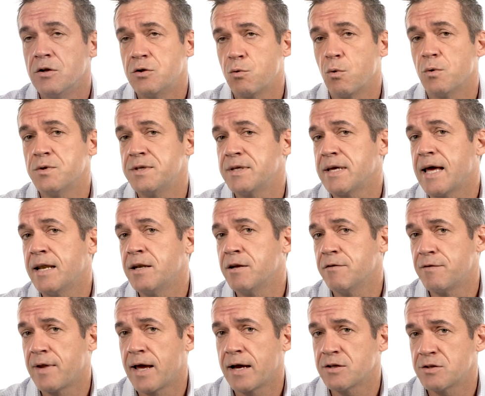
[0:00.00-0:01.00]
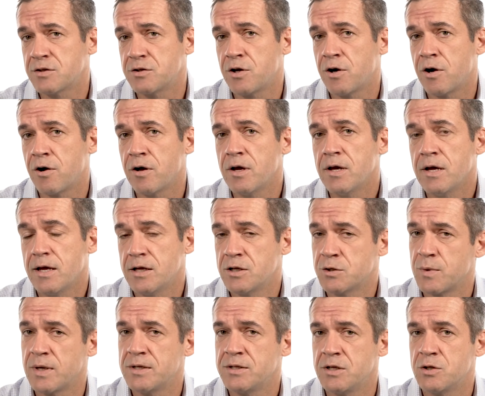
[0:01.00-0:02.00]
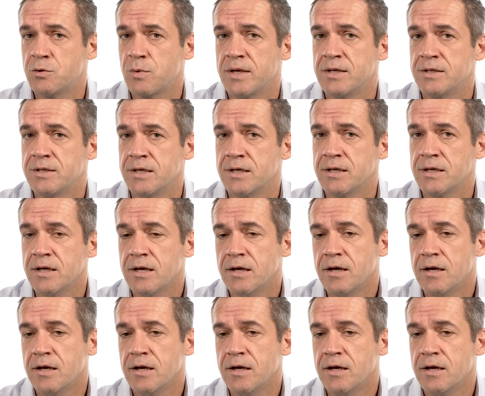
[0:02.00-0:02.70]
towards the end of next year in 2020.